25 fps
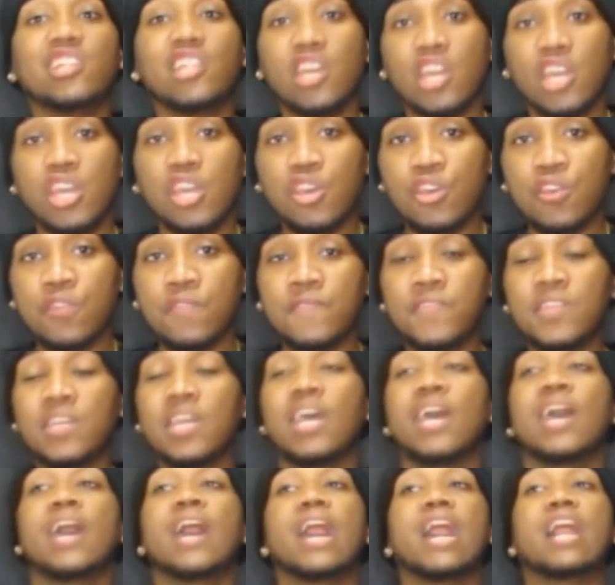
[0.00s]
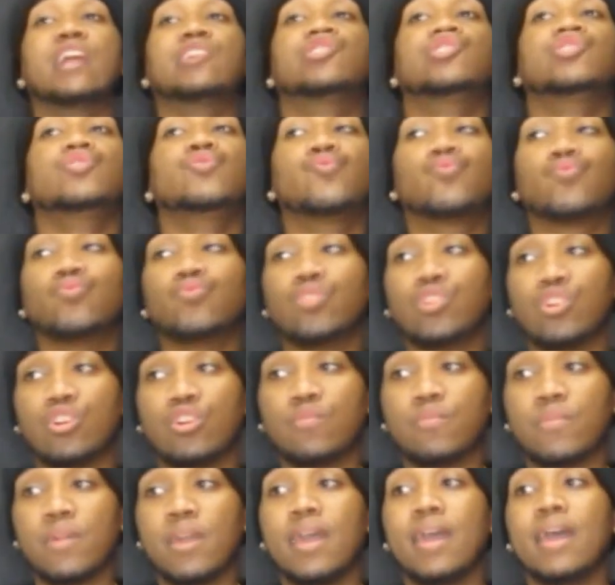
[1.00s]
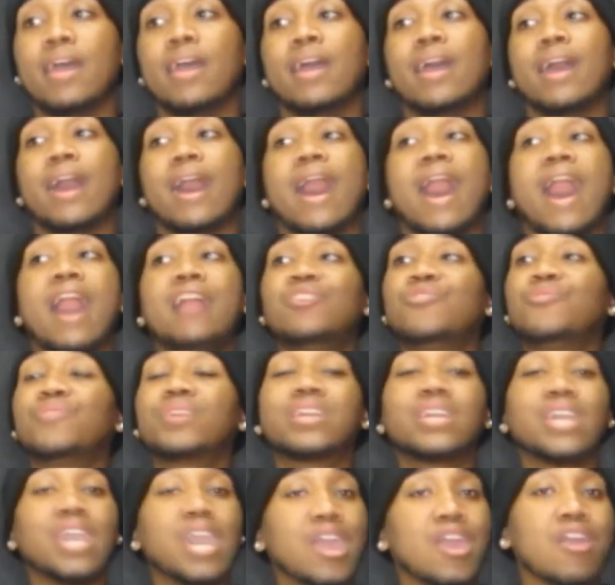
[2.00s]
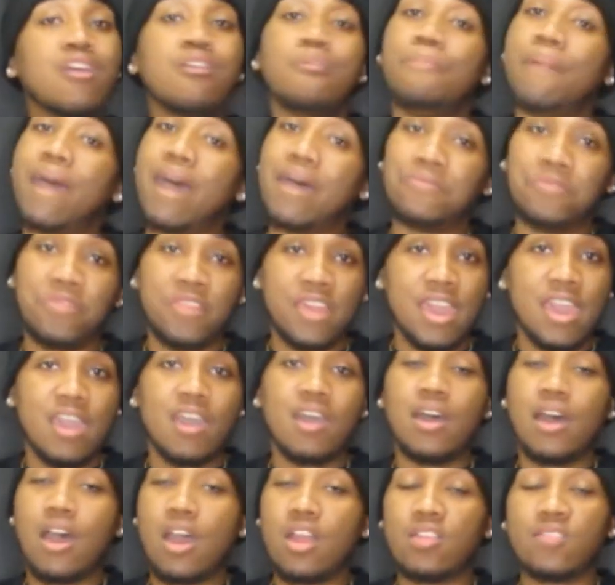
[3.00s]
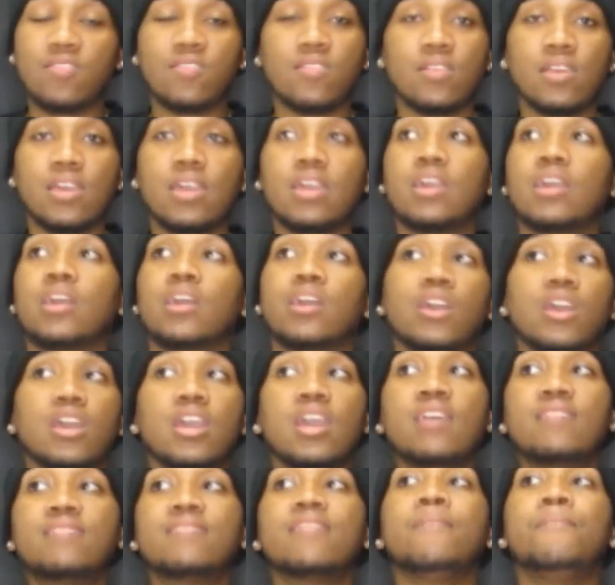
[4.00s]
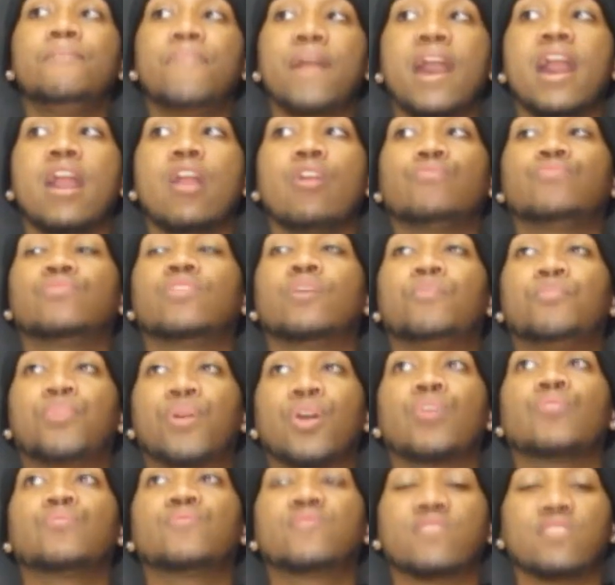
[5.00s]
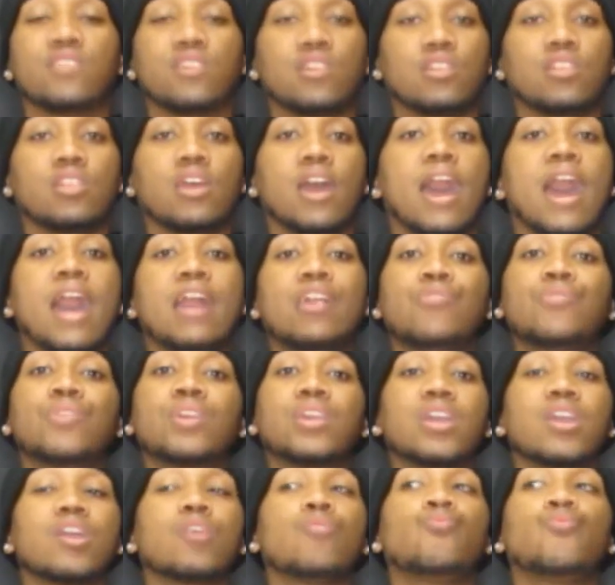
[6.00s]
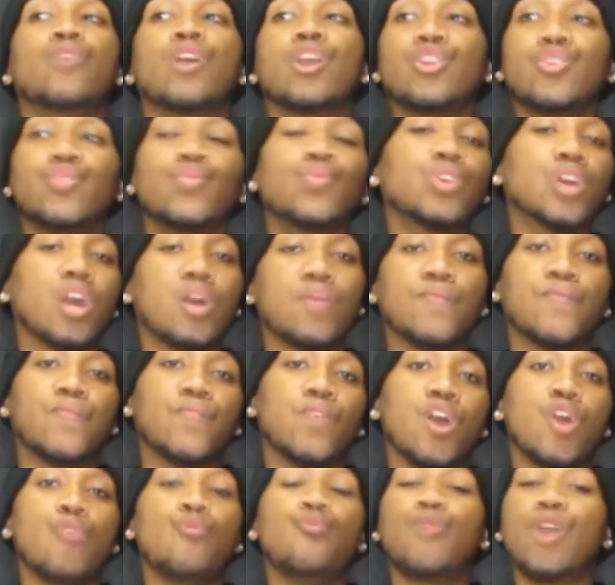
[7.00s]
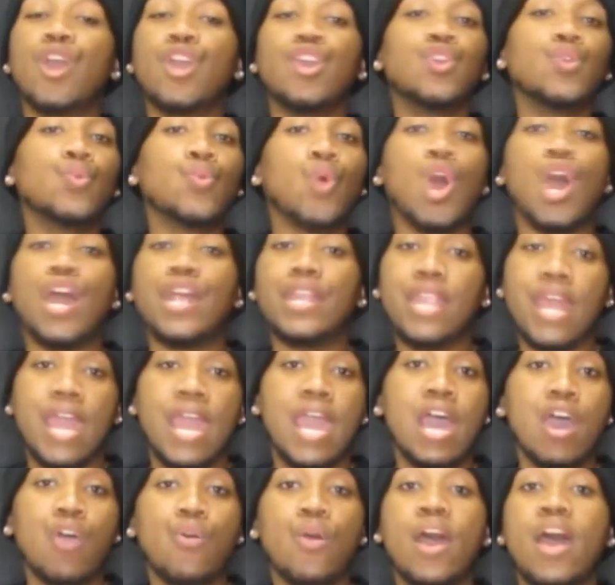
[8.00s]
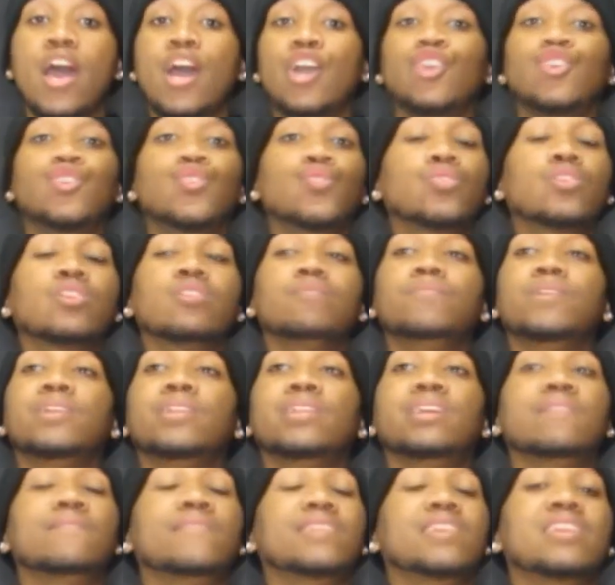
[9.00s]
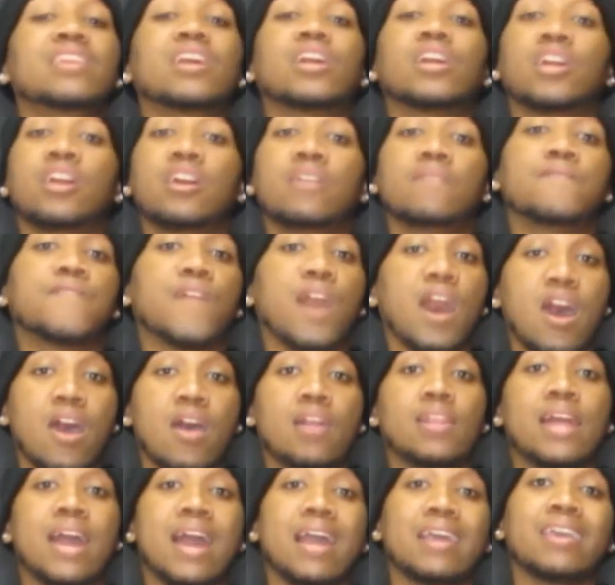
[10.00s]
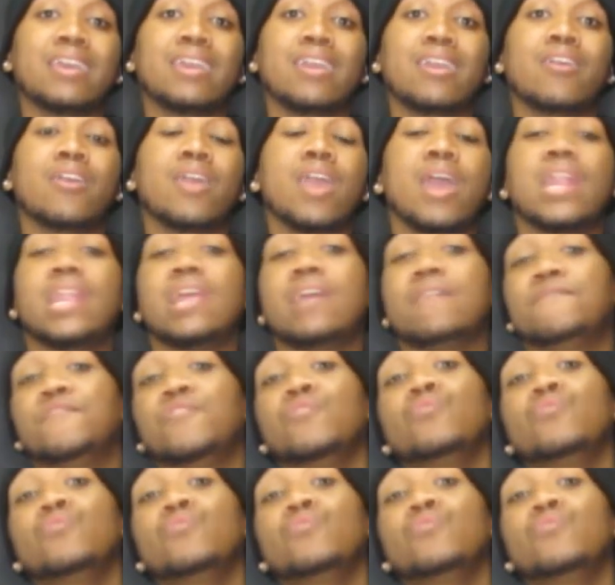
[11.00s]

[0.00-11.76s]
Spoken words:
lived, how she grew up. I don't care about that, honestly. It's about the person. I don't care where you come from, where you are now. You could be living in a hood for all I care. And if